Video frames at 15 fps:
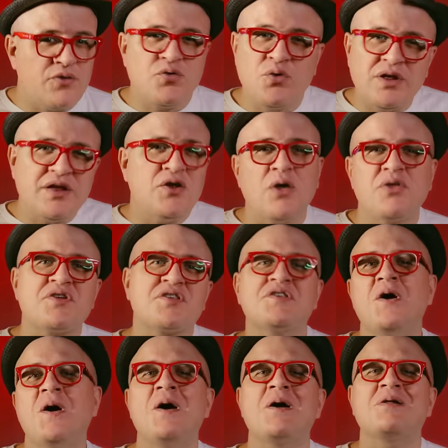There's really no other
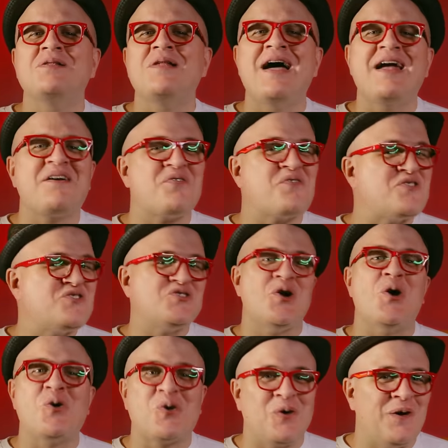song like The
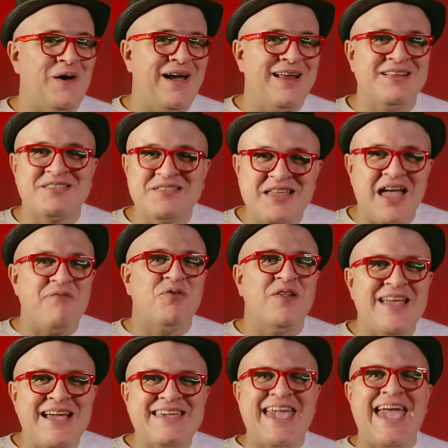Joker, and it's
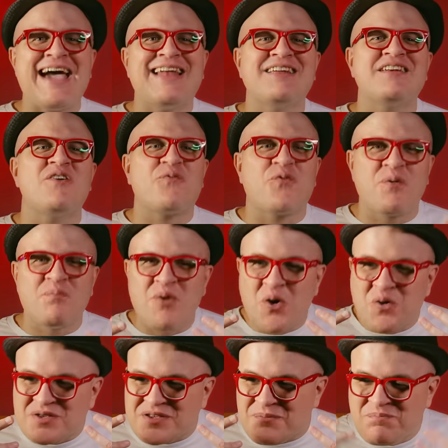definitely a candidate for
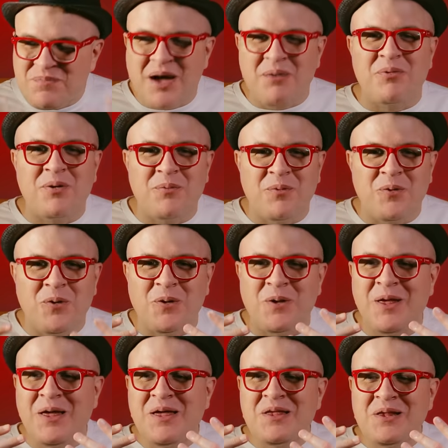most
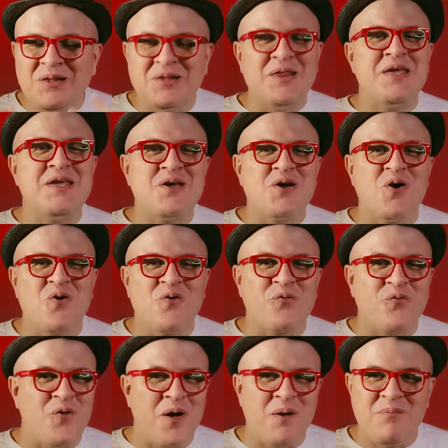memorable lingo
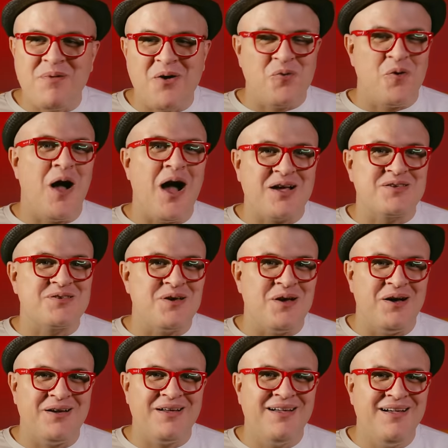from a rock
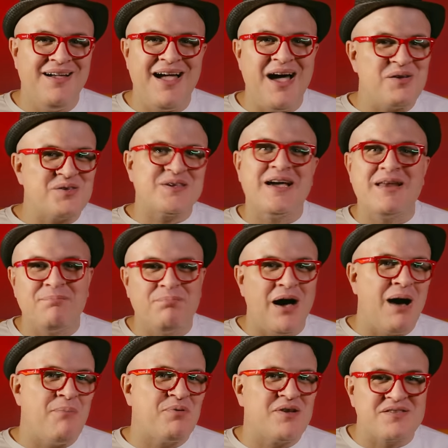song. Uh, outside of
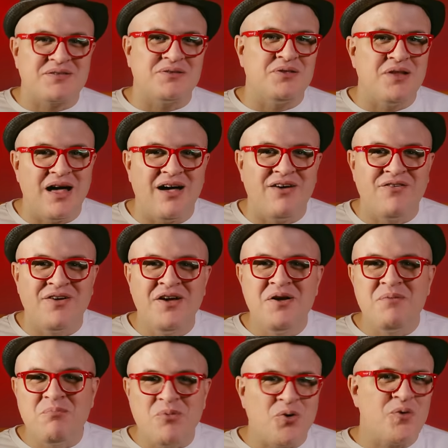Pompatus of Love,
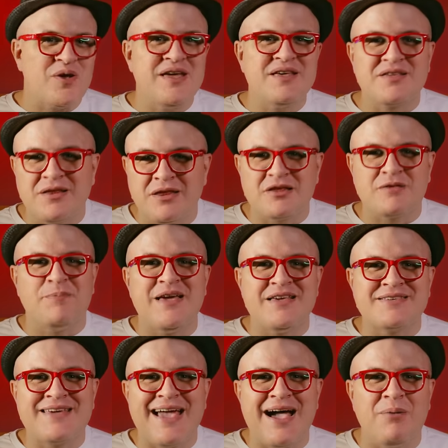Maurice, and the
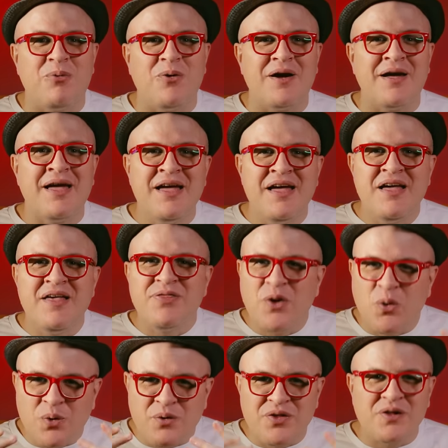Space Cowboy,
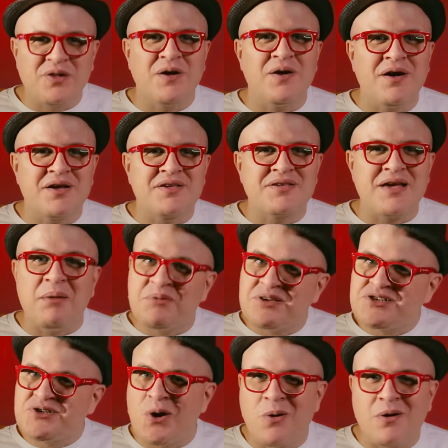there were the lyrics, I'm a
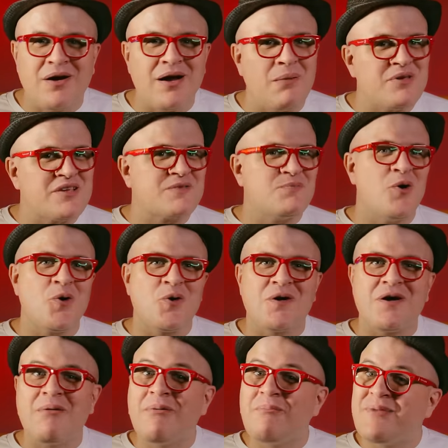joker, I'm a
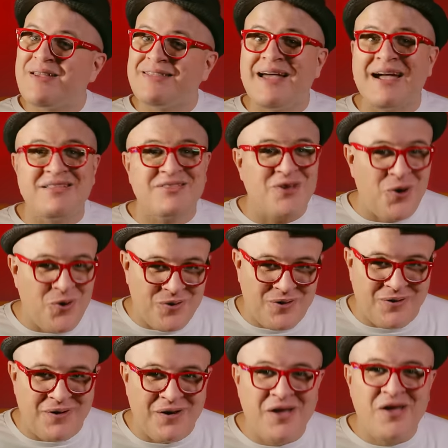smoker, I'm a midnight toker.